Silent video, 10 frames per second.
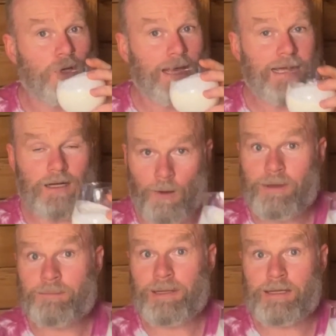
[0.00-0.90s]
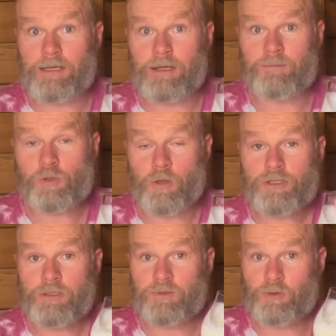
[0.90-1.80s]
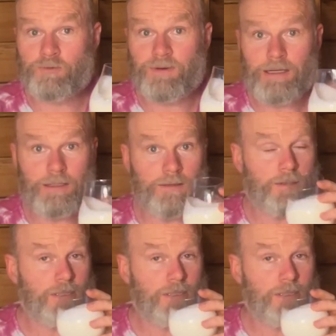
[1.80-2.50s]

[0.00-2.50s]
And I went and played squash and it was good fun and